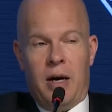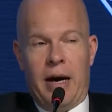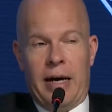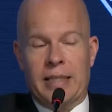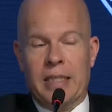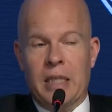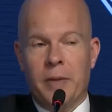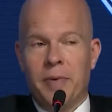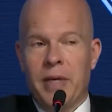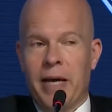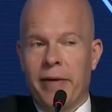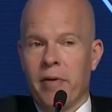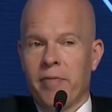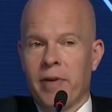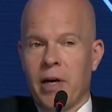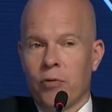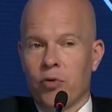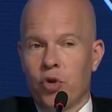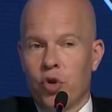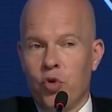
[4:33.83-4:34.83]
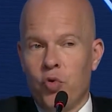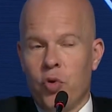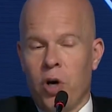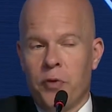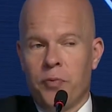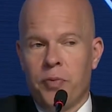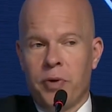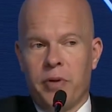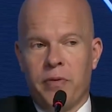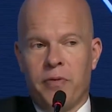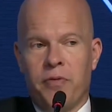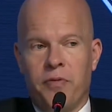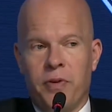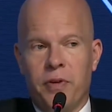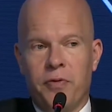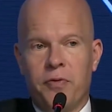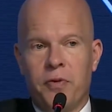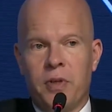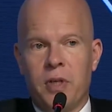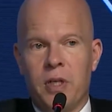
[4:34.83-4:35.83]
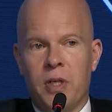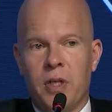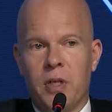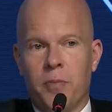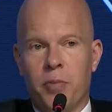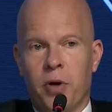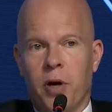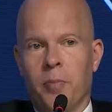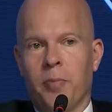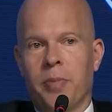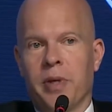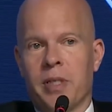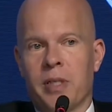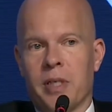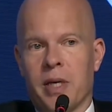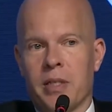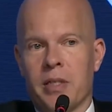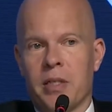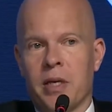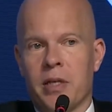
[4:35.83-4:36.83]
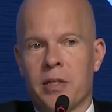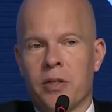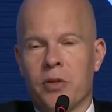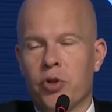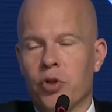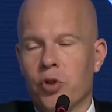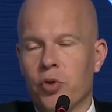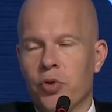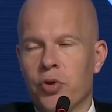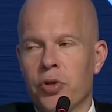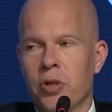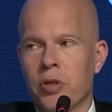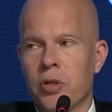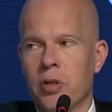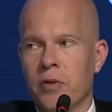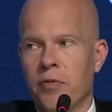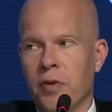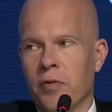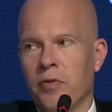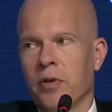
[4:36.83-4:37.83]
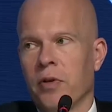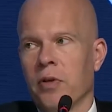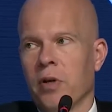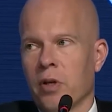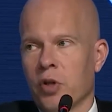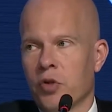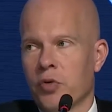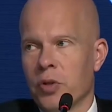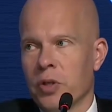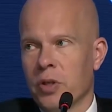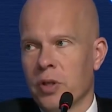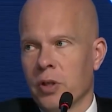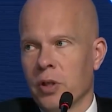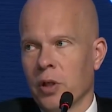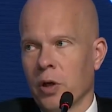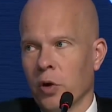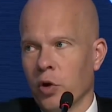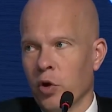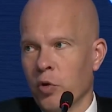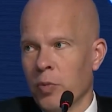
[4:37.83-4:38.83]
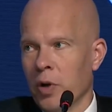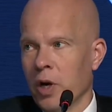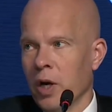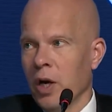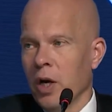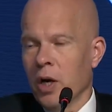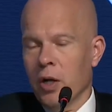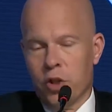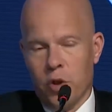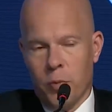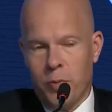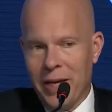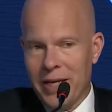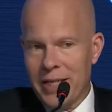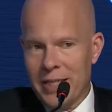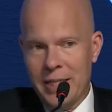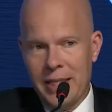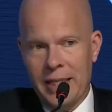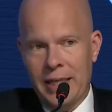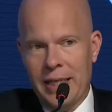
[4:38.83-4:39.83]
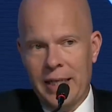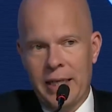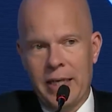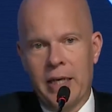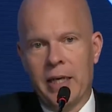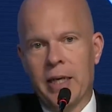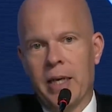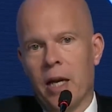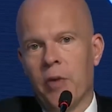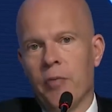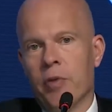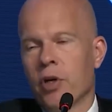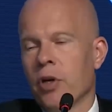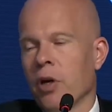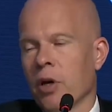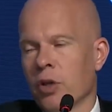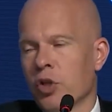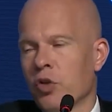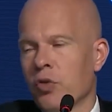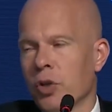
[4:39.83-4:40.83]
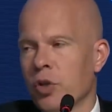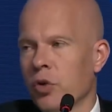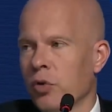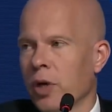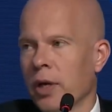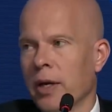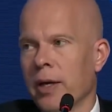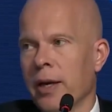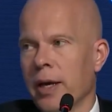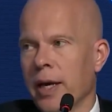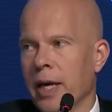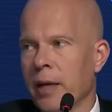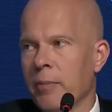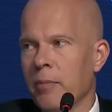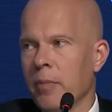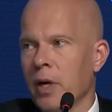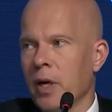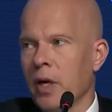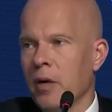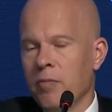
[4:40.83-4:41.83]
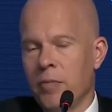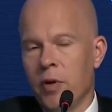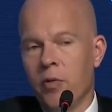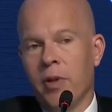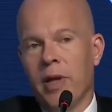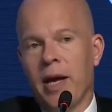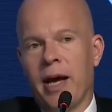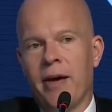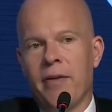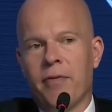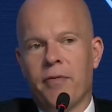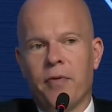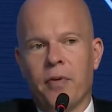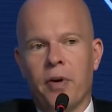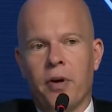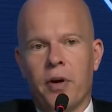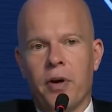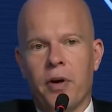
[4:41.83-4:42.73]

I think we have around 250 public sector institutions in 50 countries in the globe. So basically in every country you can name, we will have